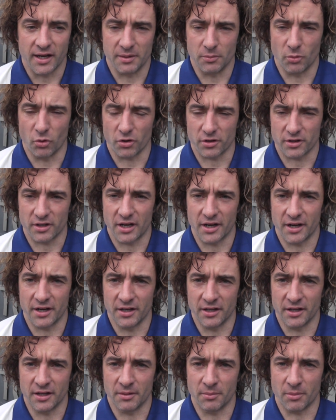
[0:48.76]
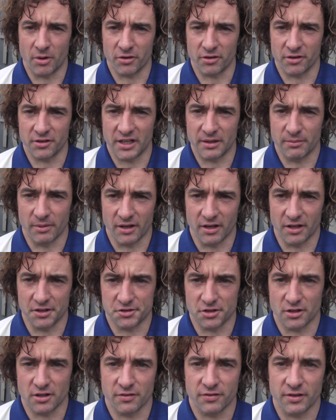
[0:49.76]
more than that in a modern day
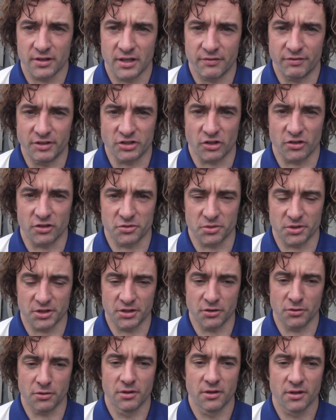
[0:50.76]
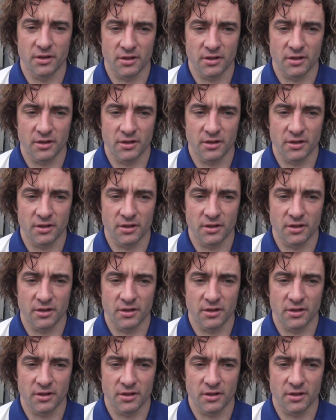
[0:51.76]
manager, if he's honest with you.